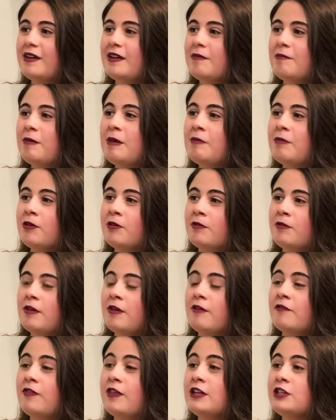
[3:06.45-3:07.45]
people
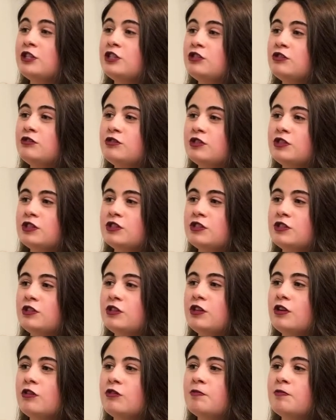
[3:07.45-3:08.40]
if they choose you know